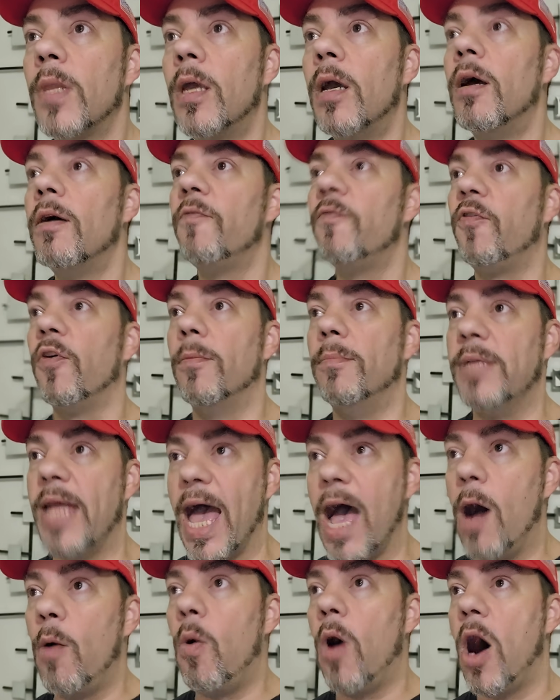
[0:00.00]
From
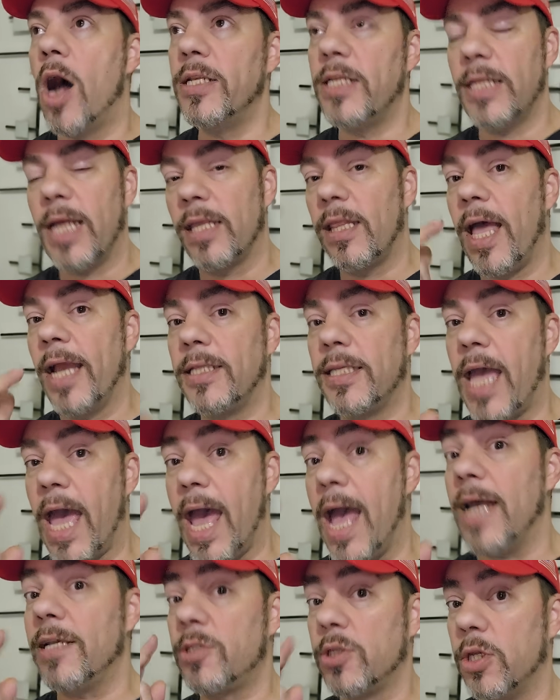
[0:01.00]
now on, and I'd like to
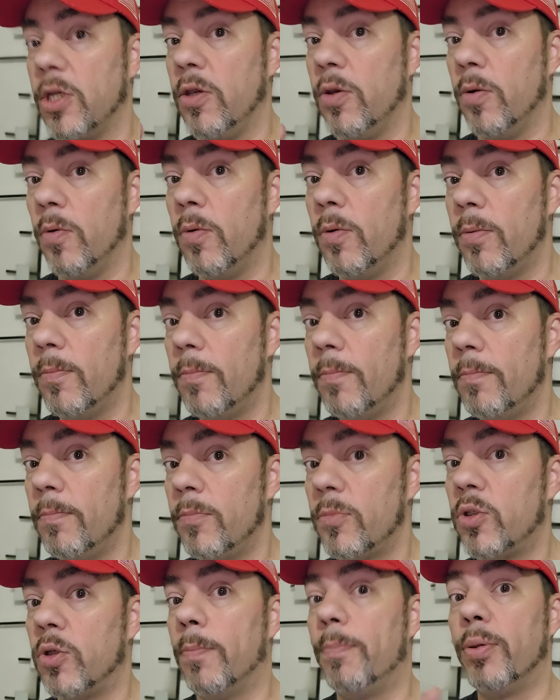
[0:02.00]
ask you
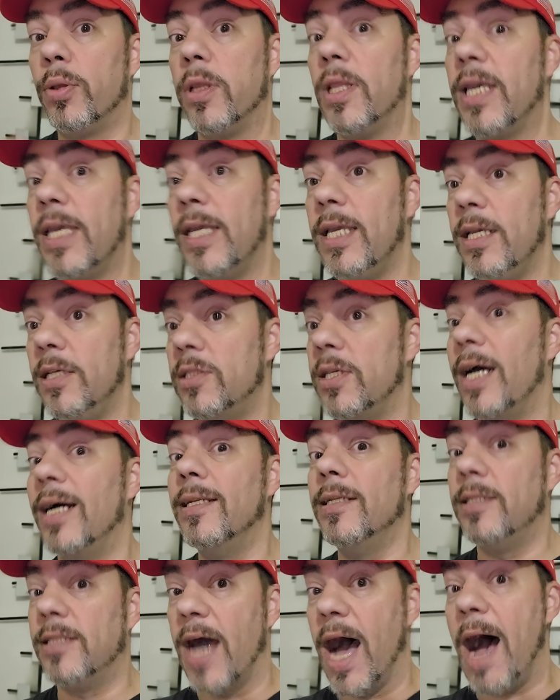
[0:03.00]
to please
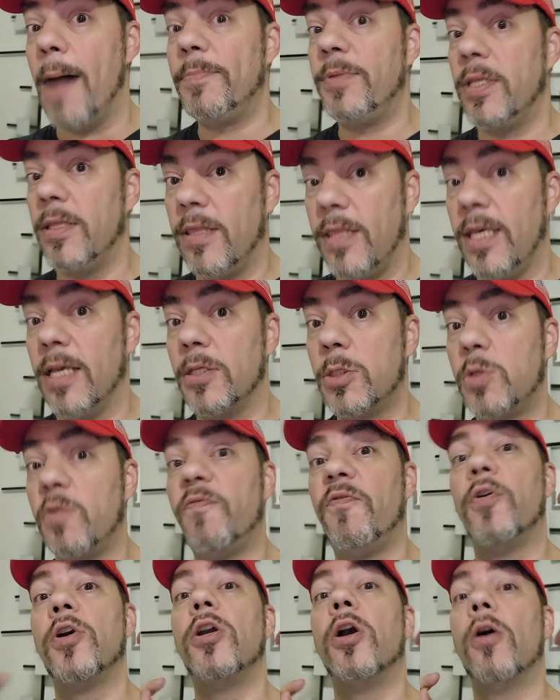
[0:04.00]
adopt this
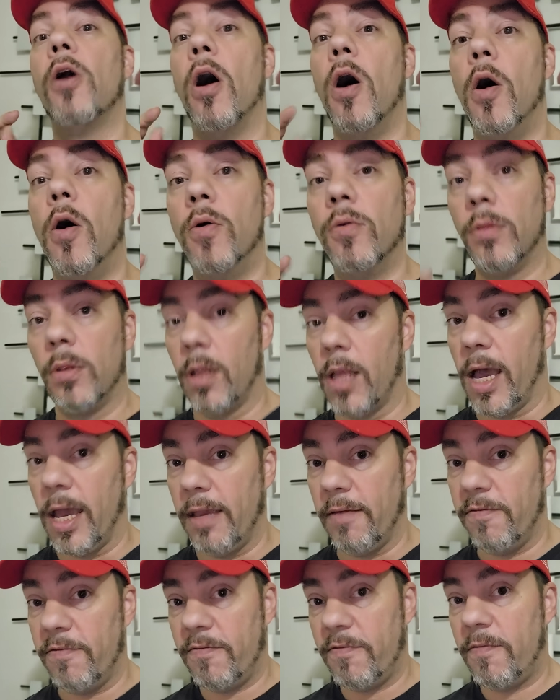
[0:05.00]
for your own
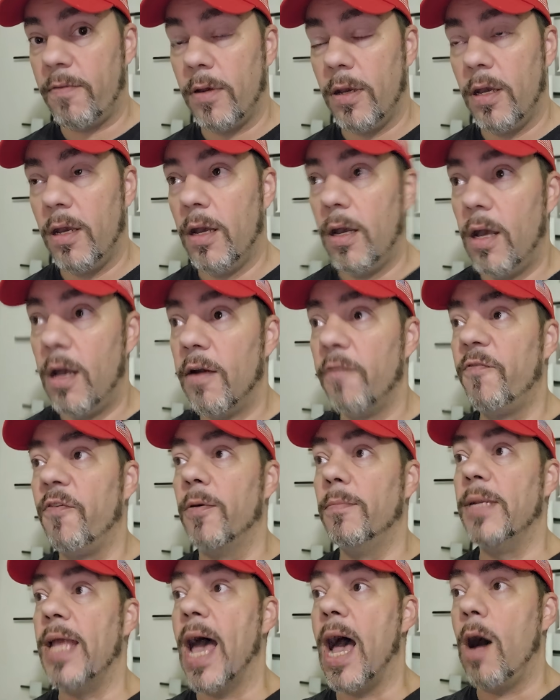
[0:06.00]
life.
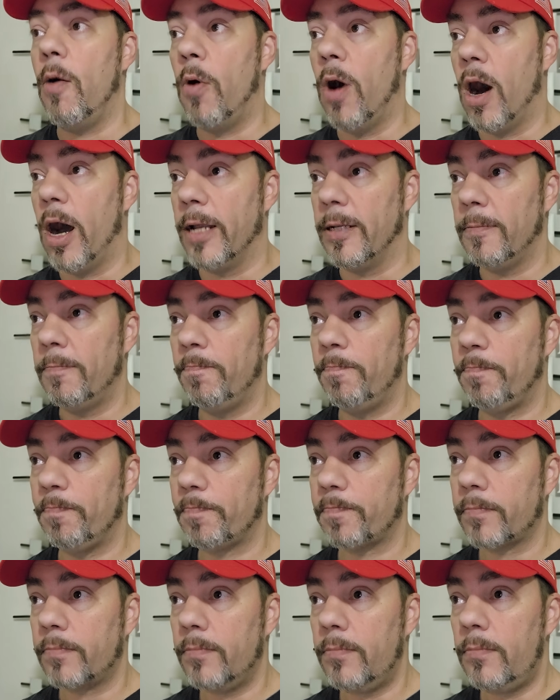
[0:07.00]
From now on,
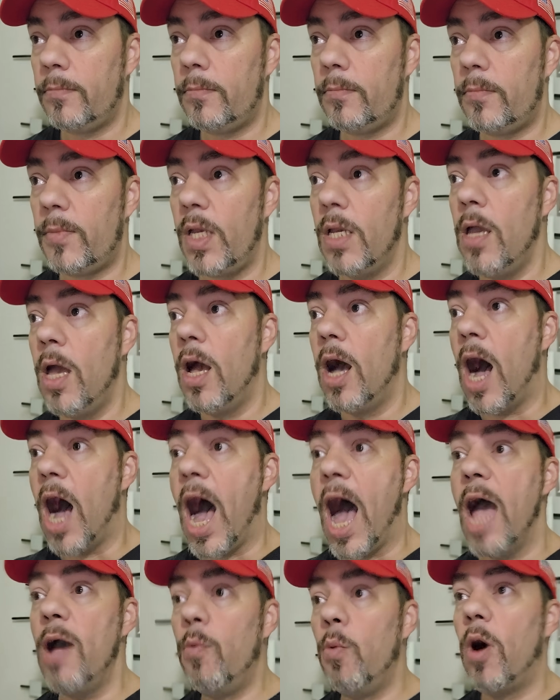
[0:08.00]

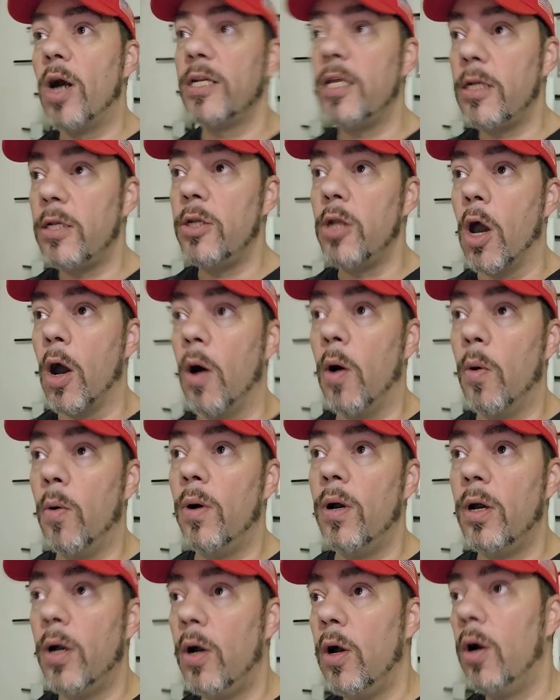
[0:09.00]
I want to know
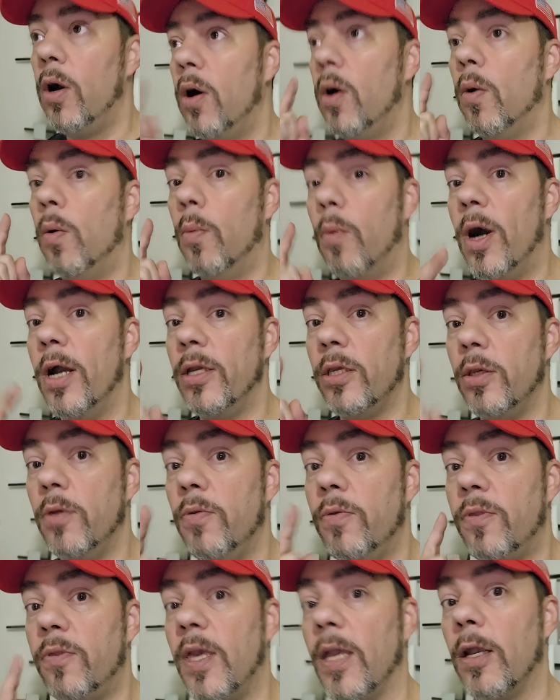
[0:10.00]
what you
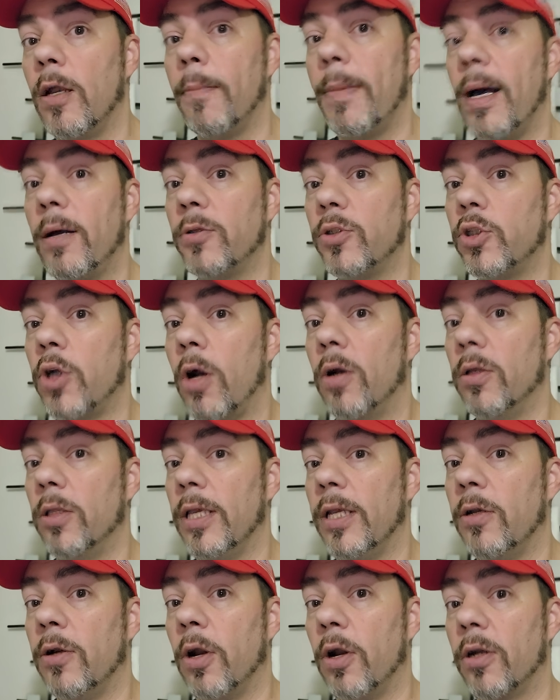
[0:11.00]
think about Charlie
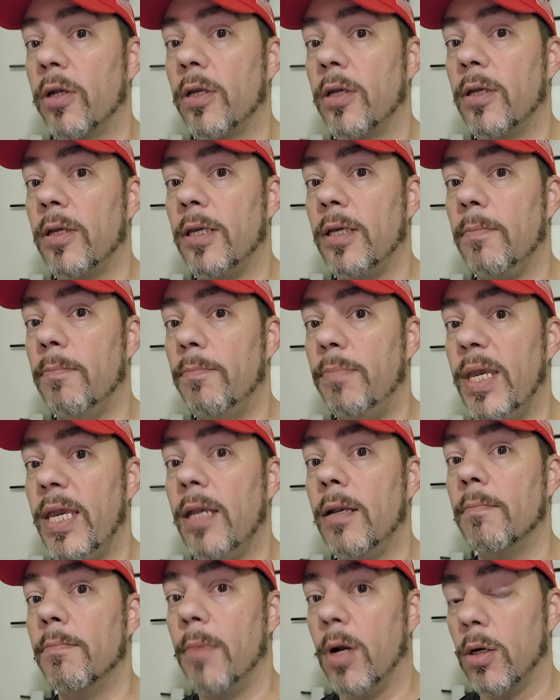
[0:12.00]
Kirk
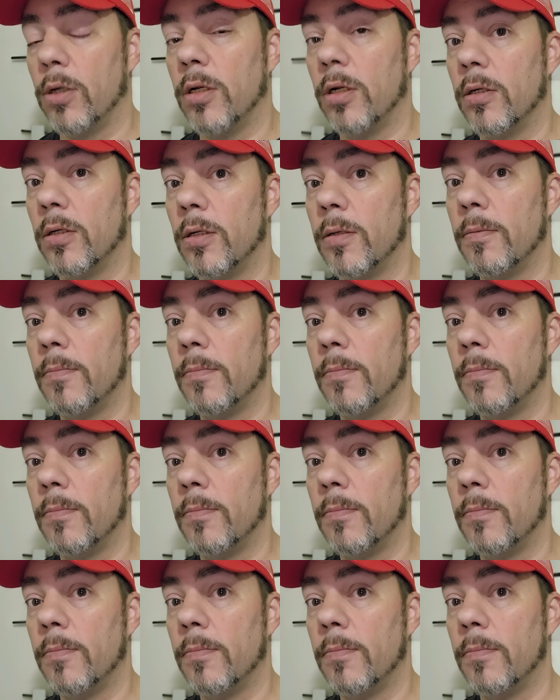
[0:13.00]
being murdered.